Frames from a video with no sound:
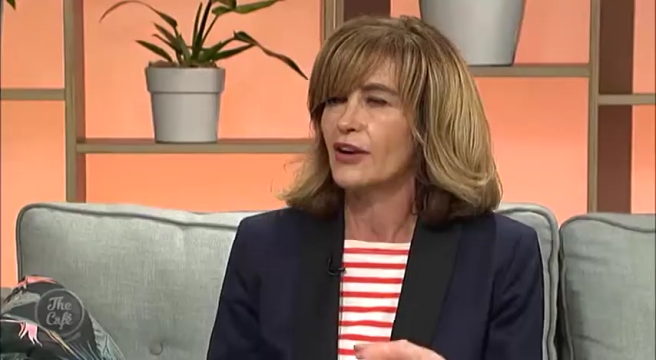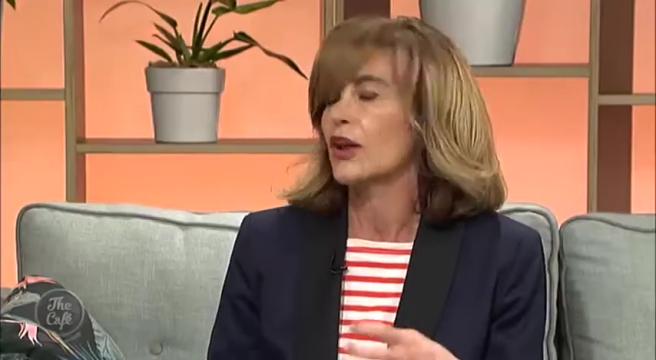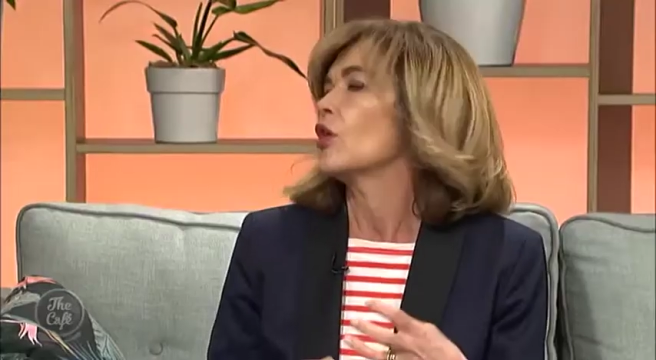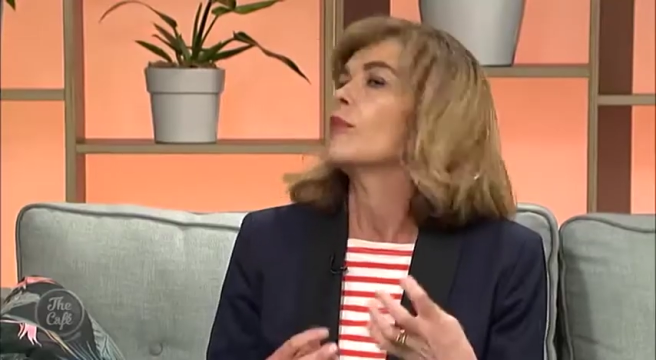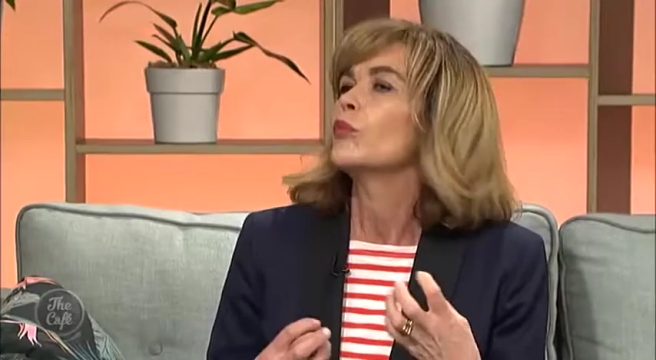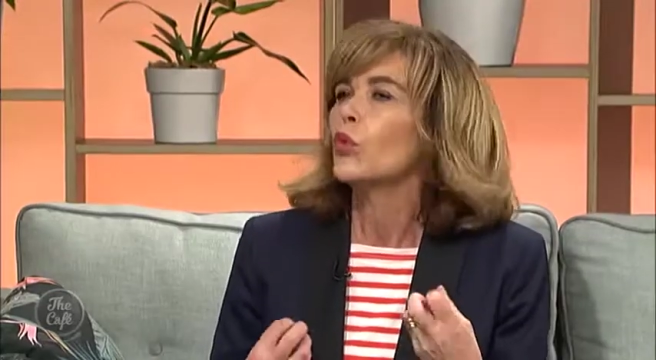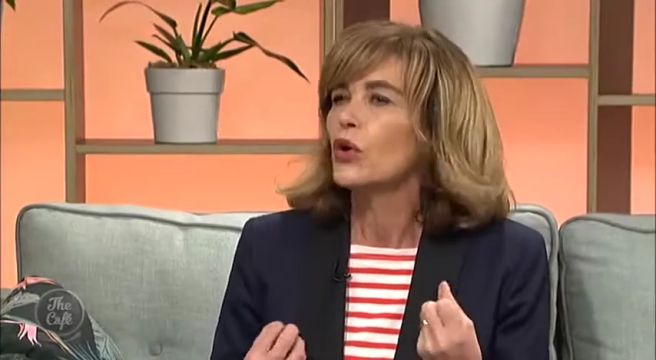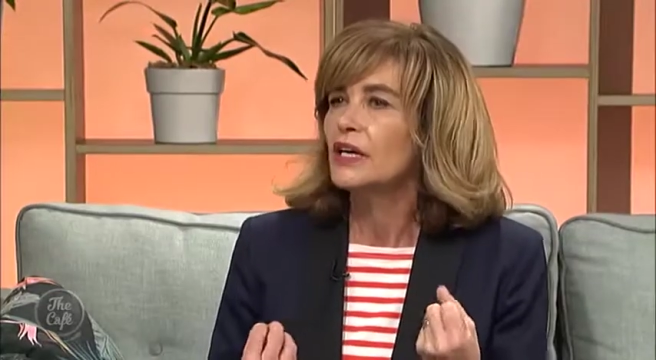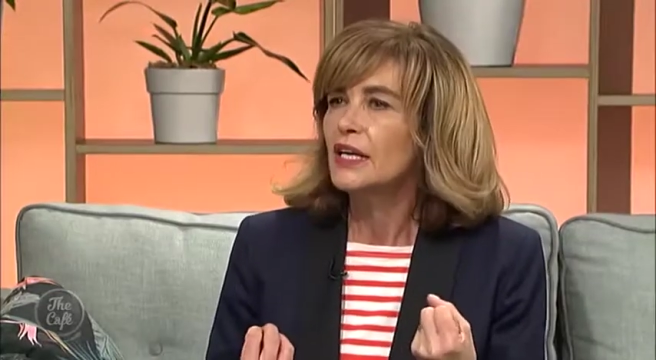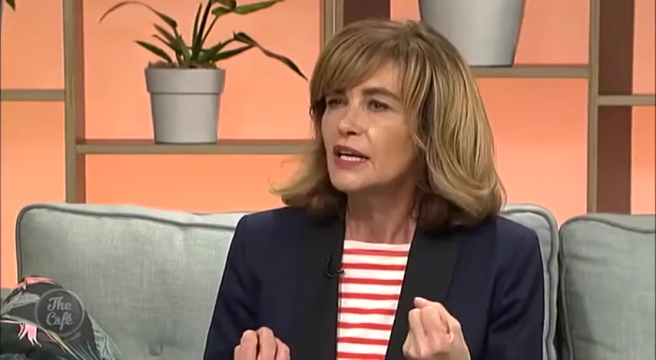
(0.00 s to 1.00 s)
and a lot
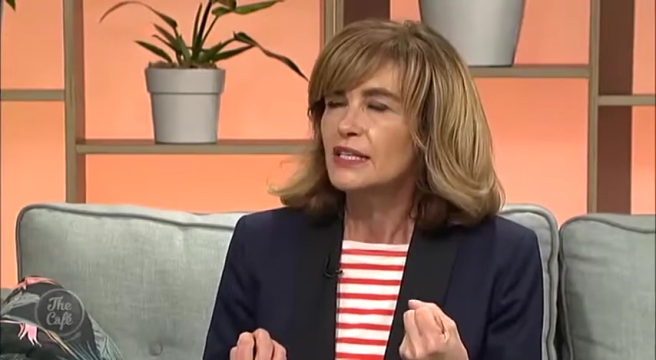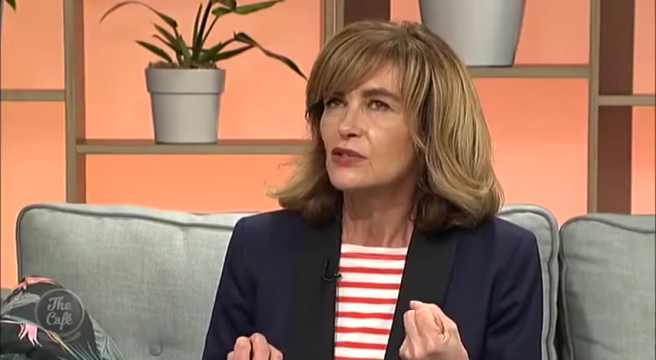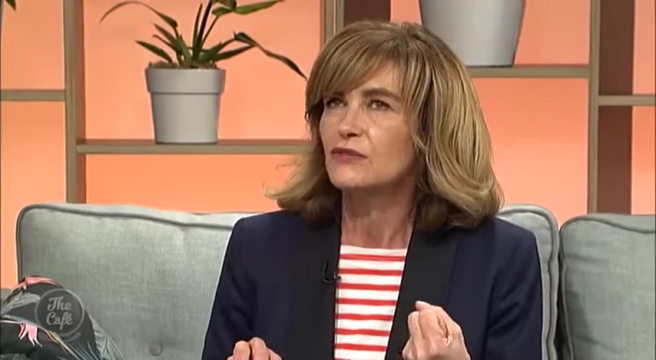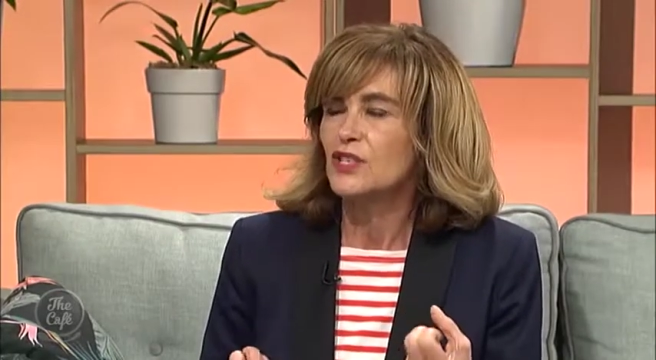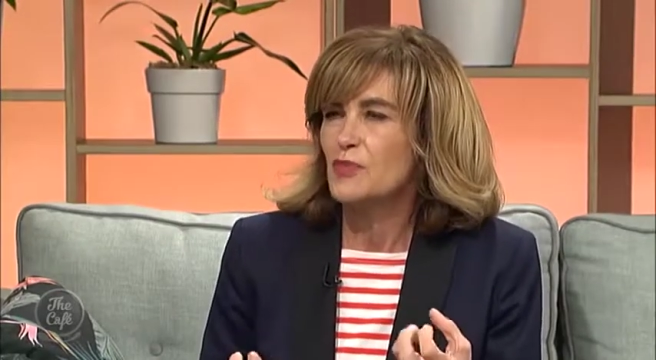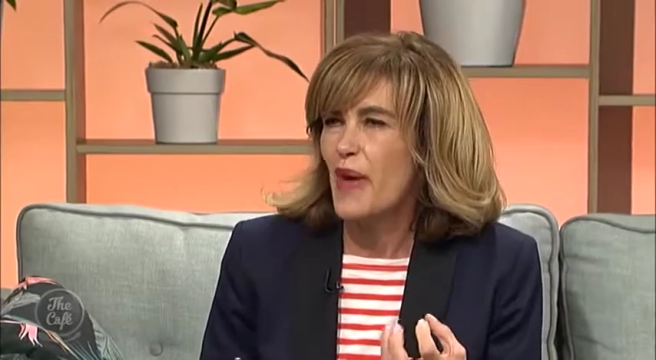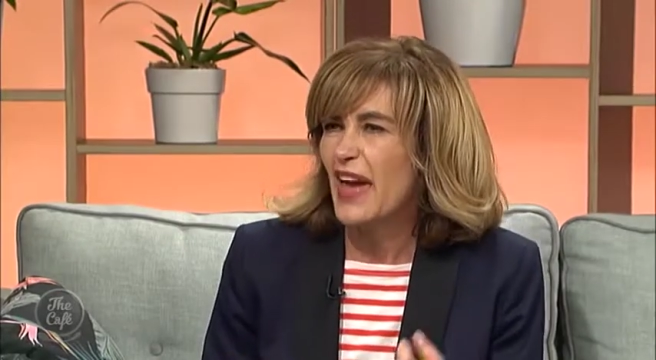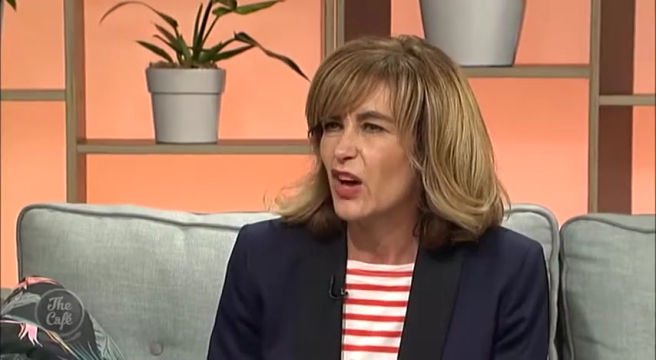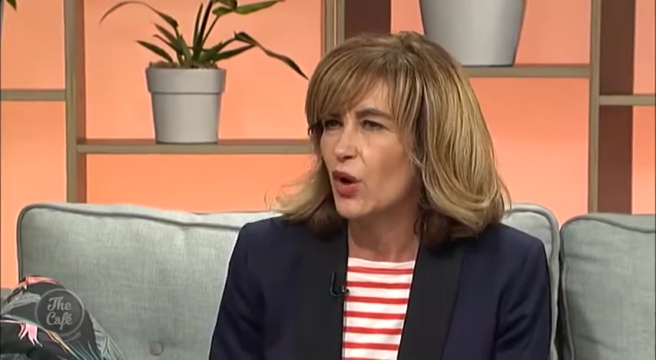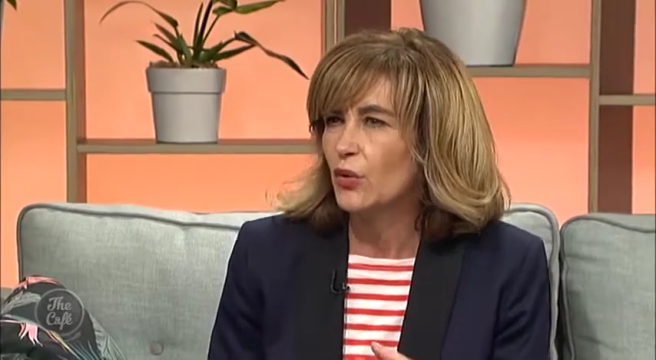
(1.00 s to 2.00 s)
more sort of
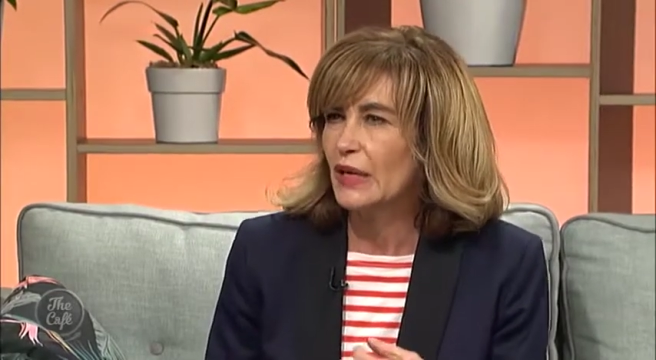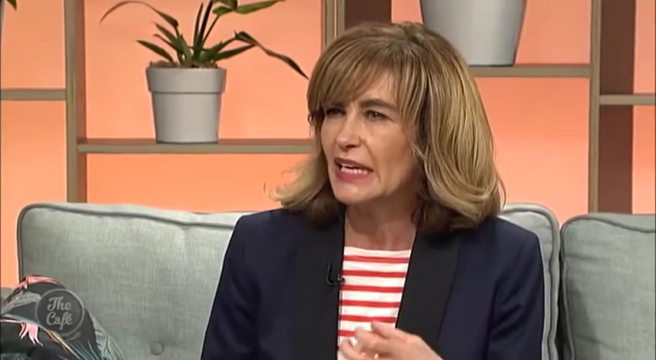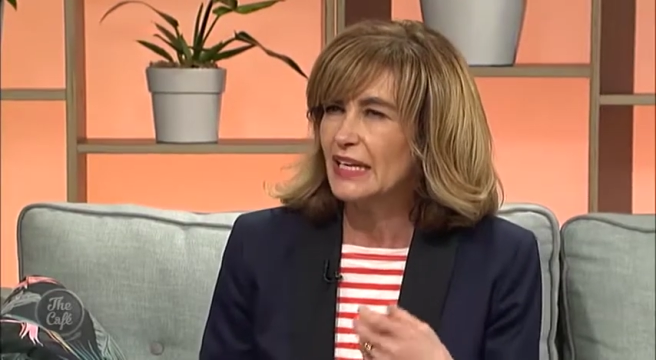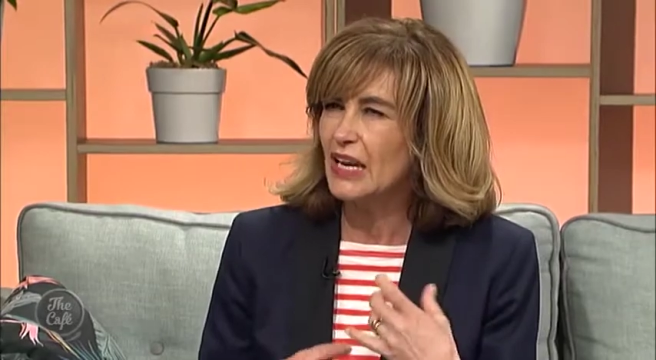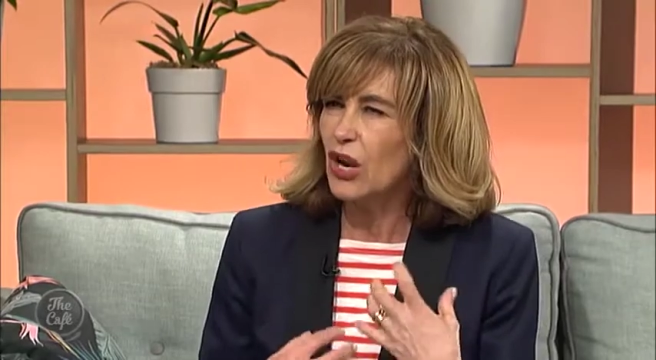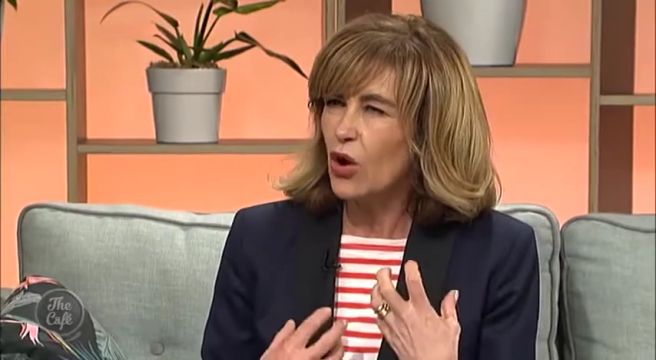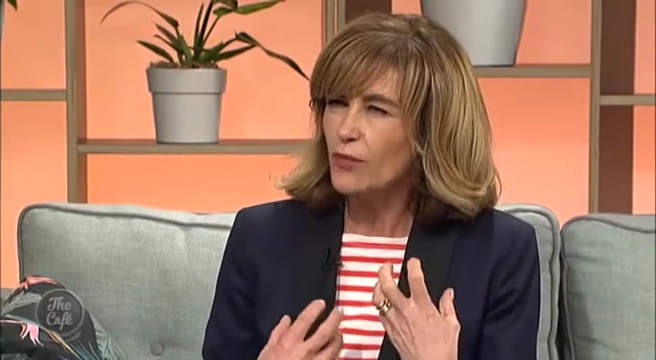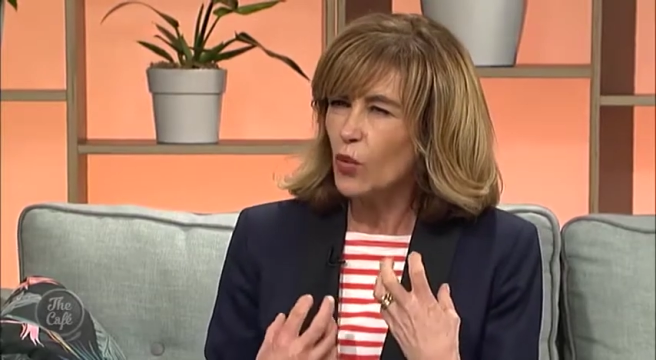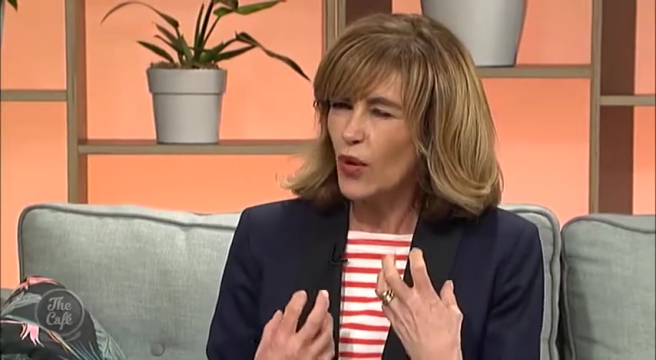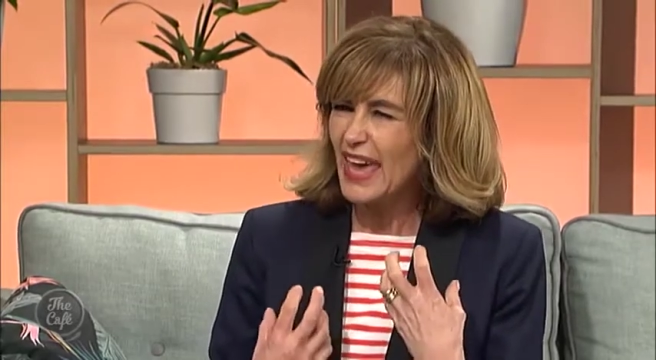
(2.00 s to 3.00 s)
tobacco-y and a
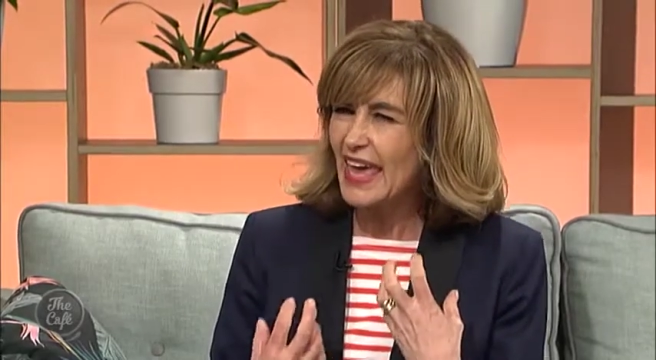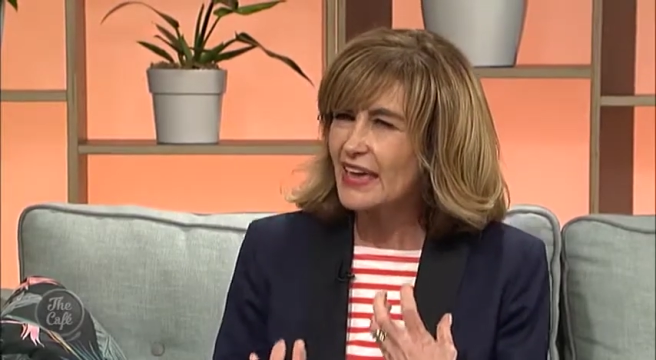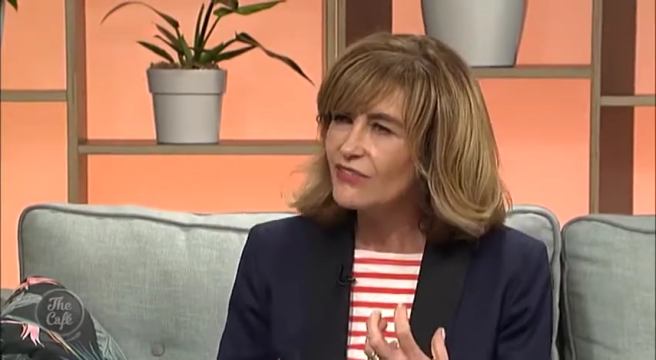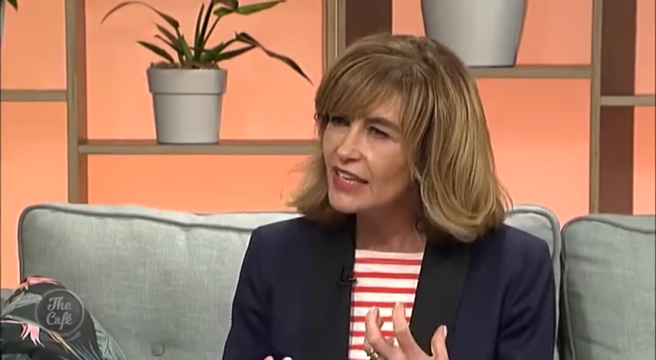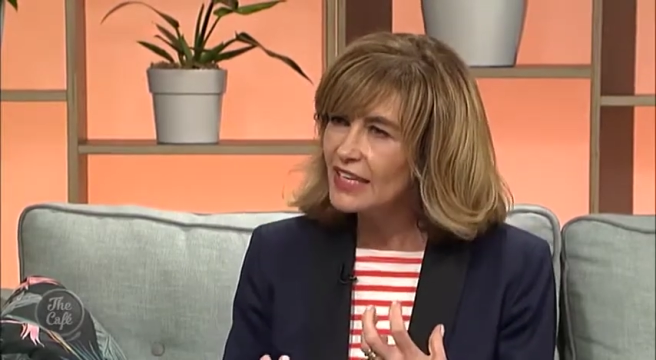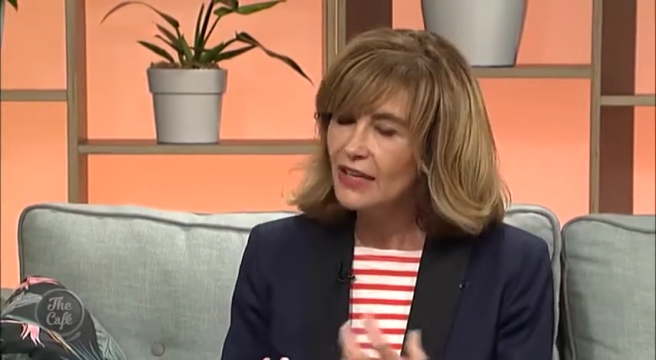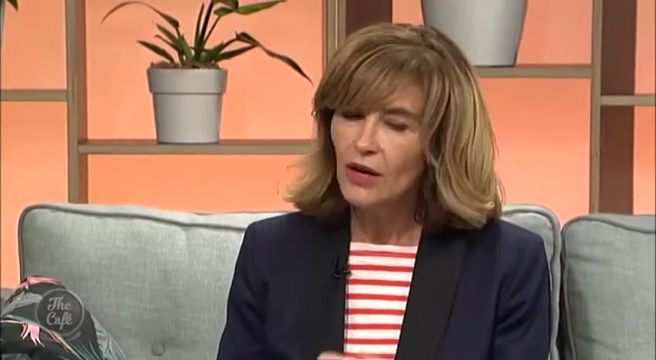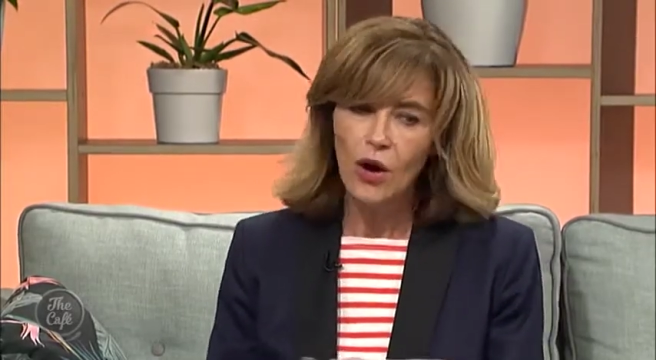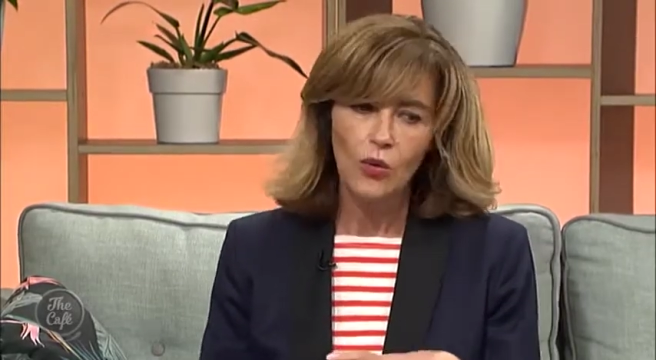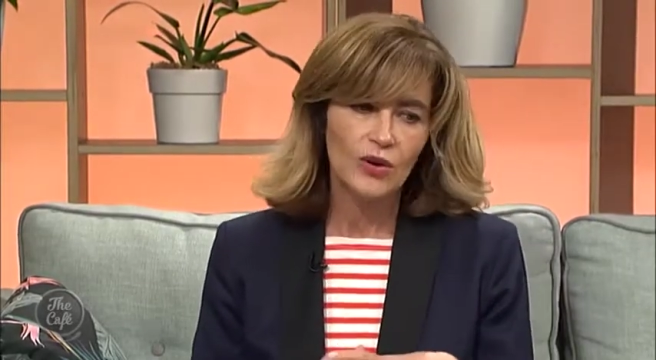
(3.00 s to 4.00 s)
lot more heavy,
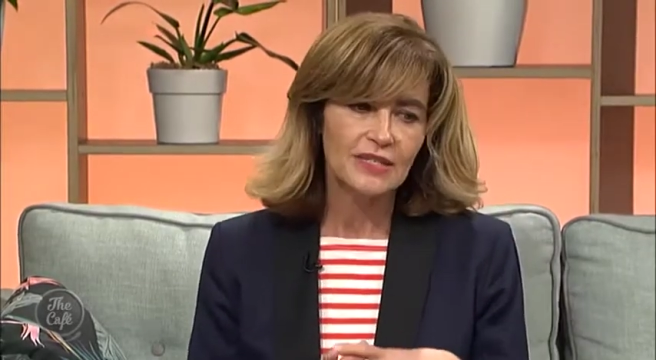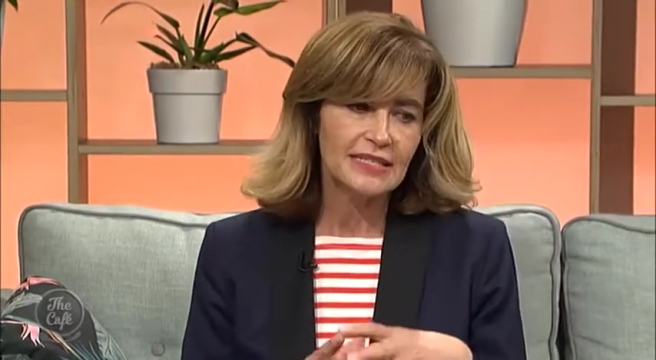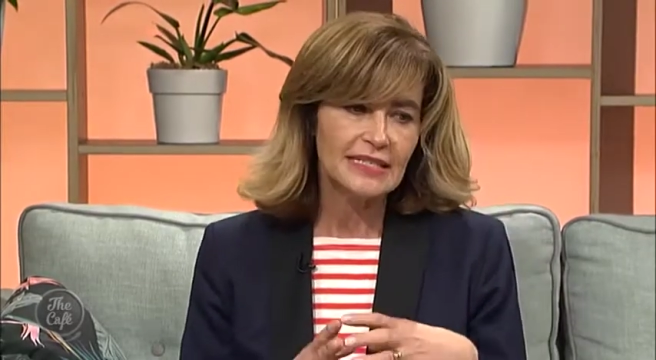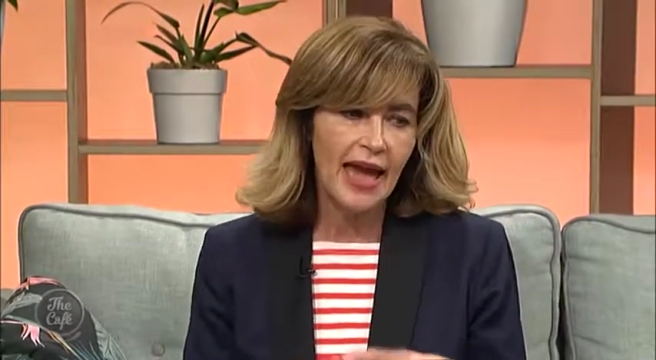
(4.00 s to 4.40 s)
whereas